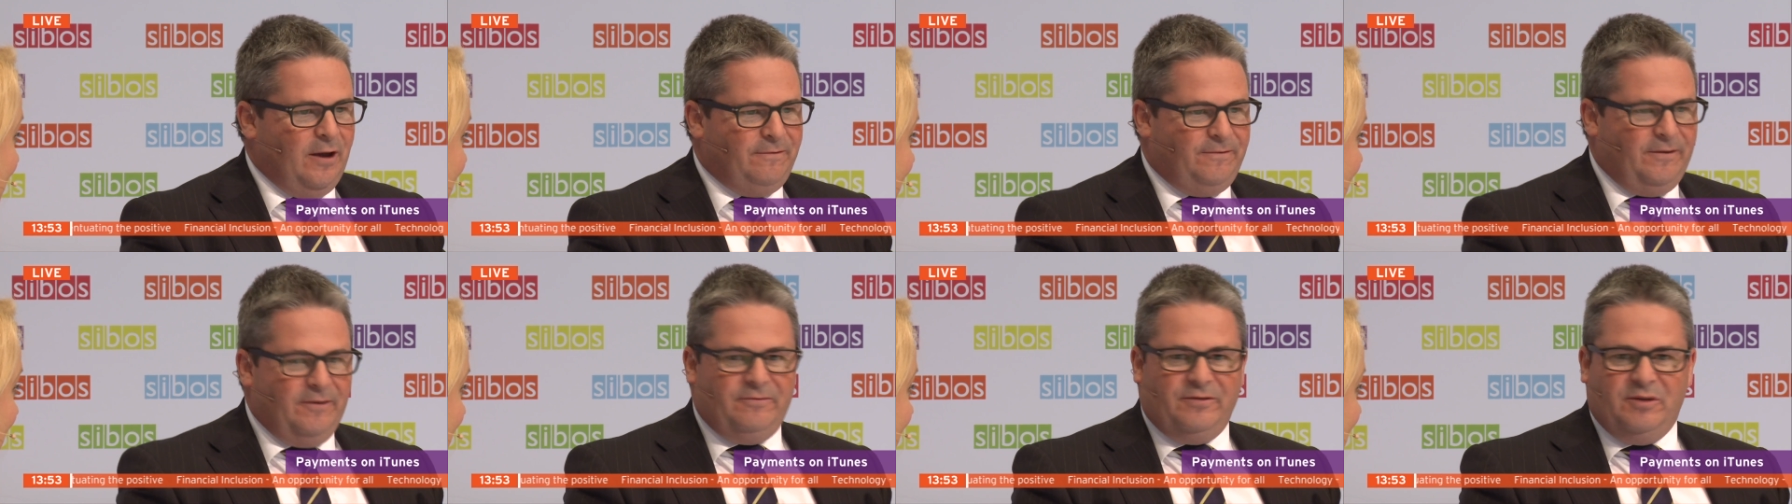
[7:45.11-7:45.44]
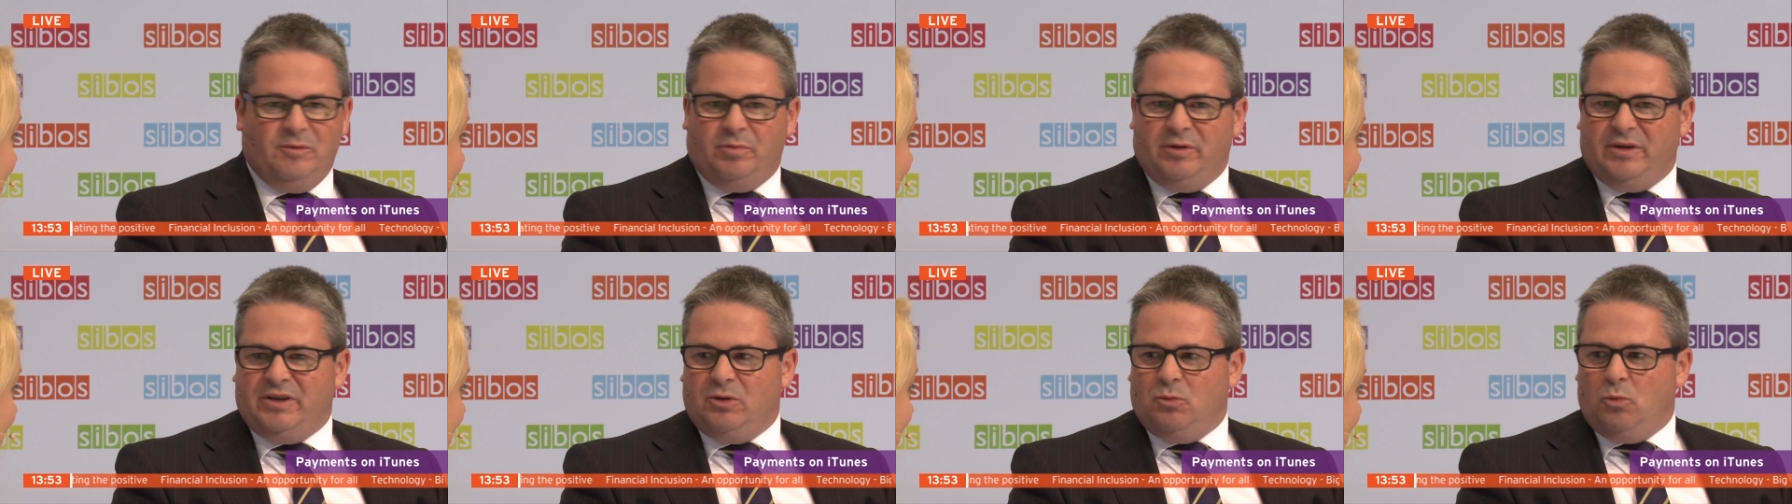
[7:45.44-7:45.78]
if
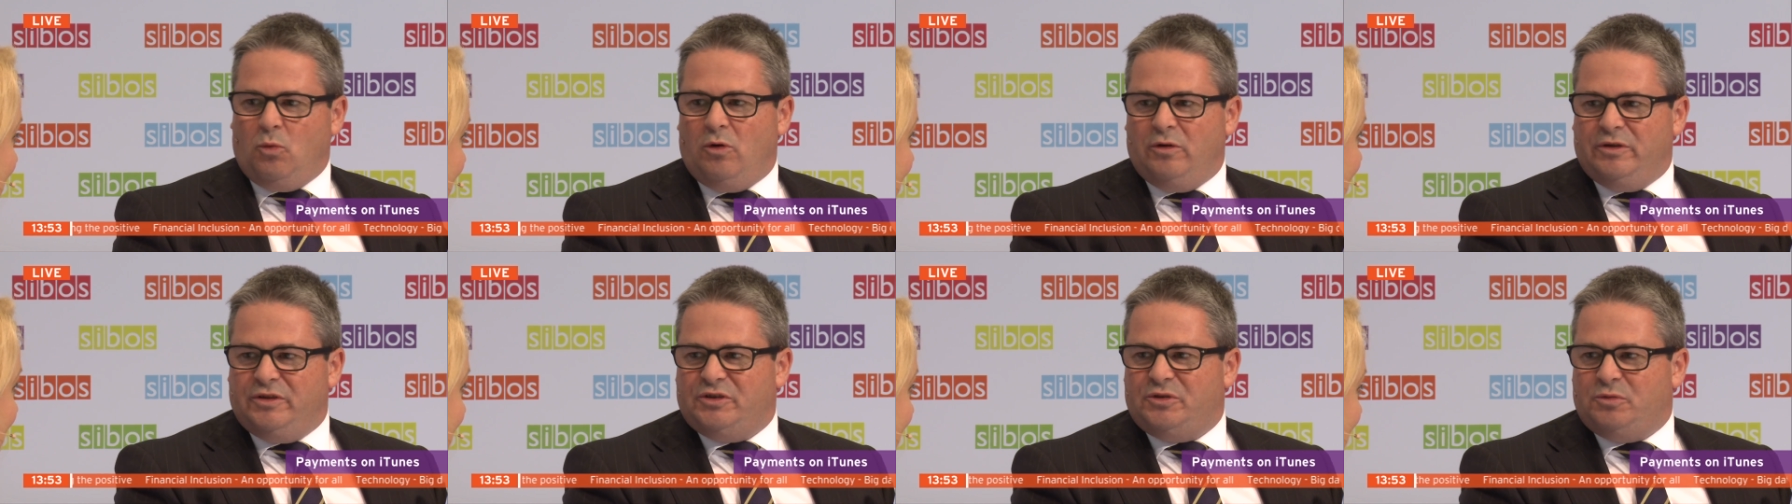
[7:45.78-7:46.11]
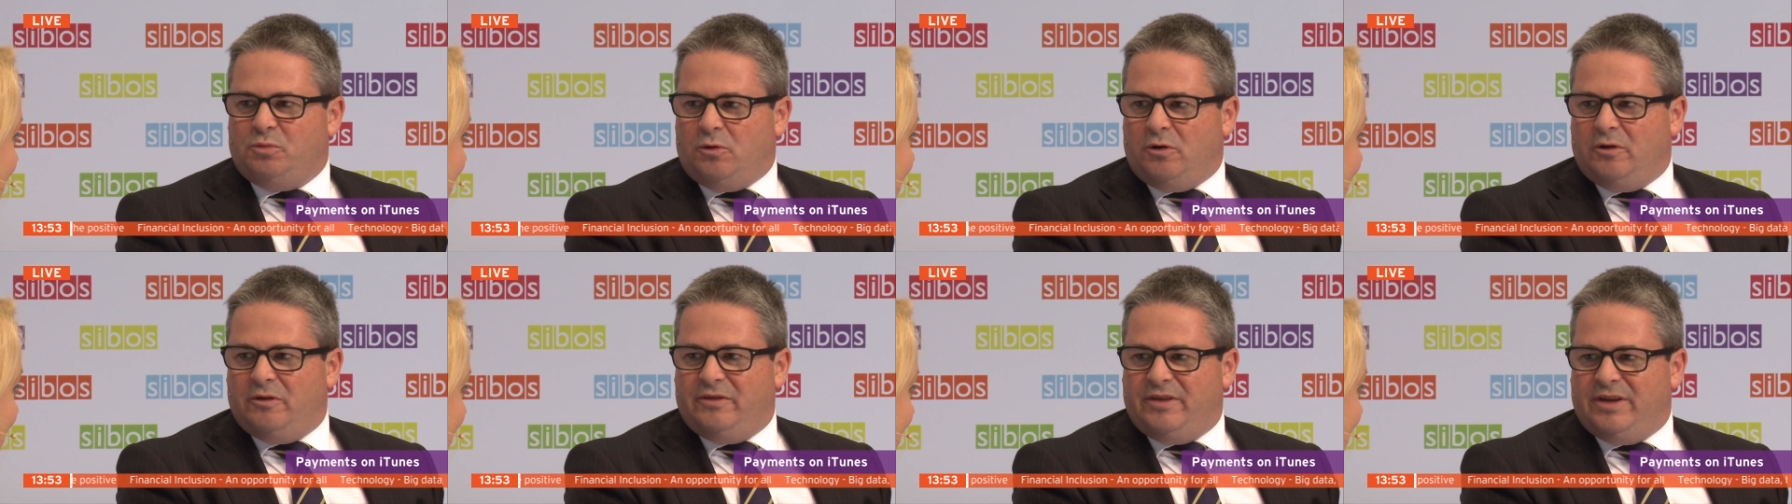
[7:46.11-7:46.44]
everybody
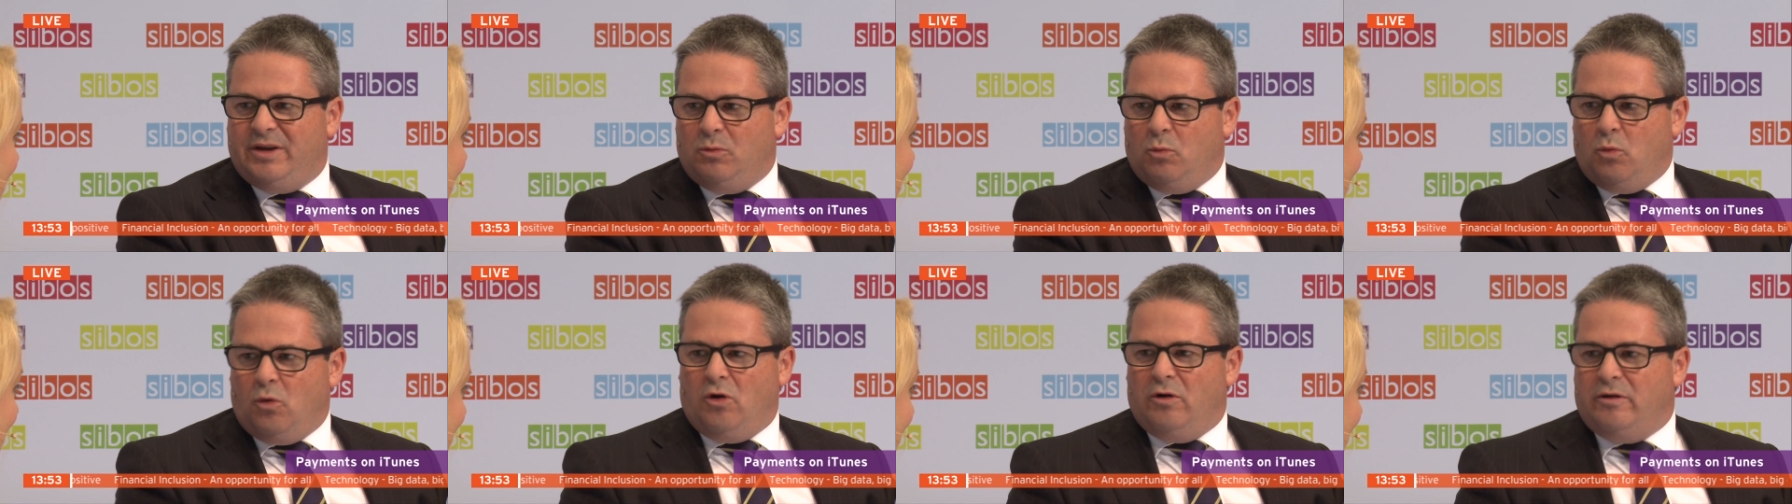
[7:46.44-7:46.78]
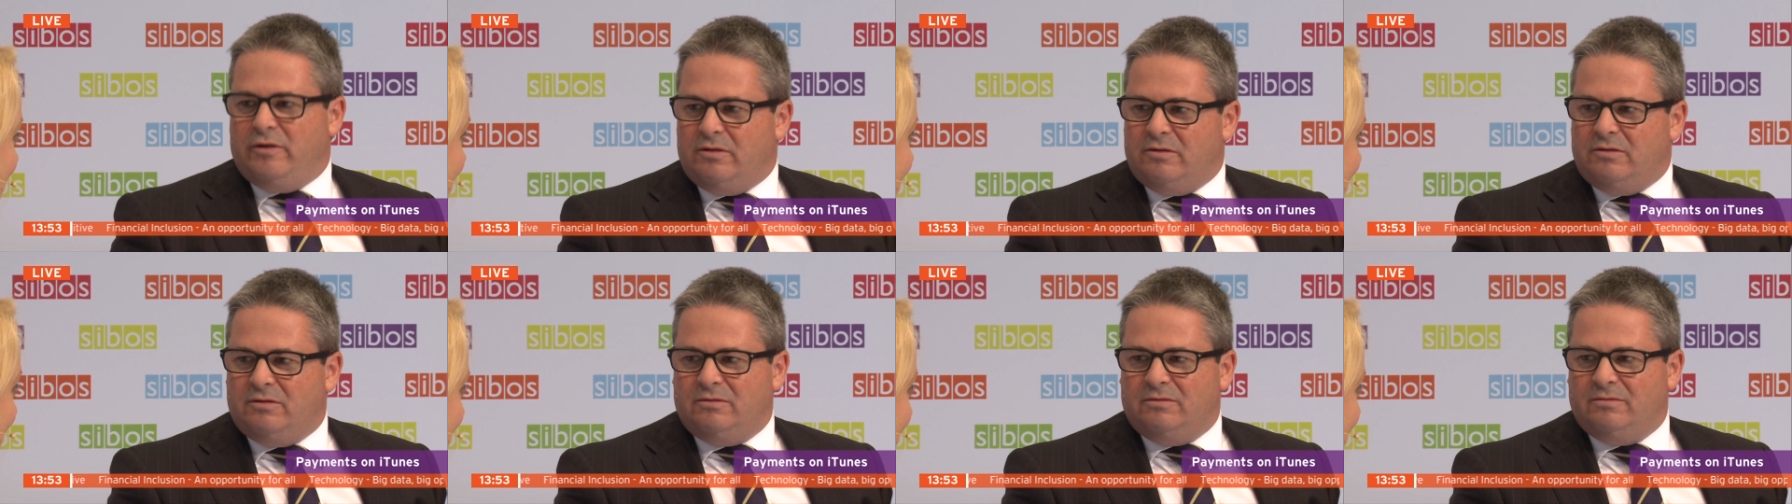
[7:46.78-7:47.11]
wants what they
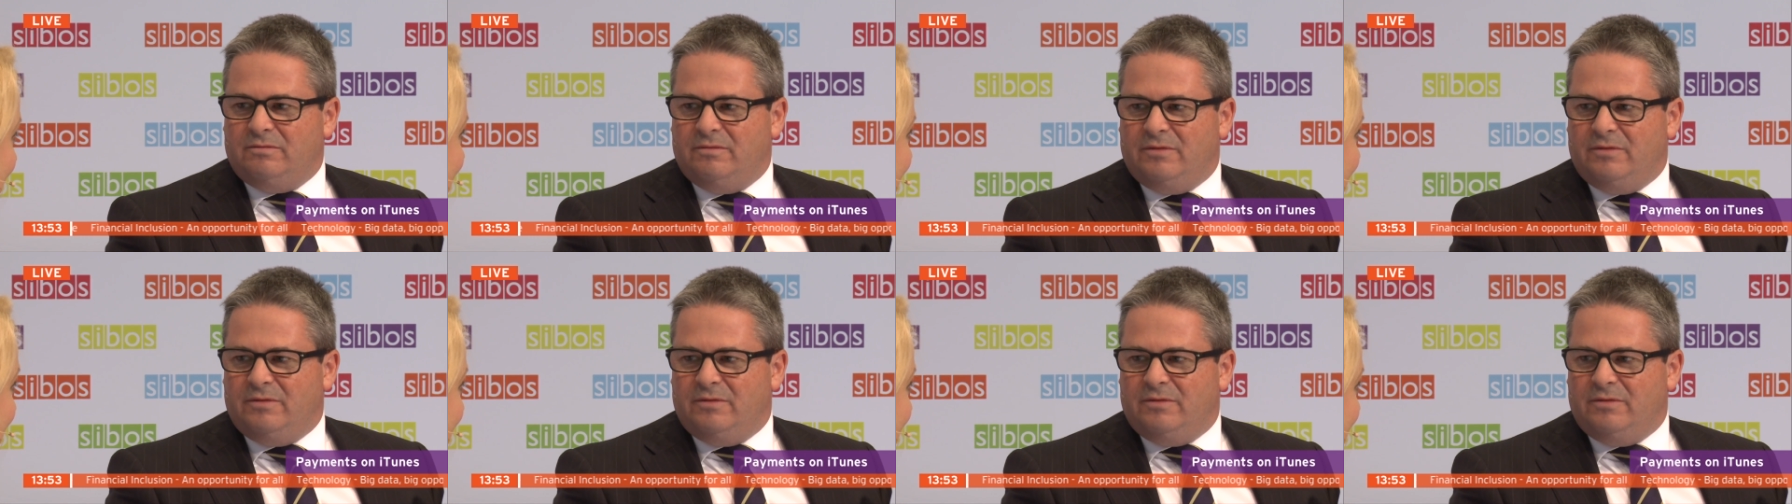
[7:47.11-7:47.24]
want,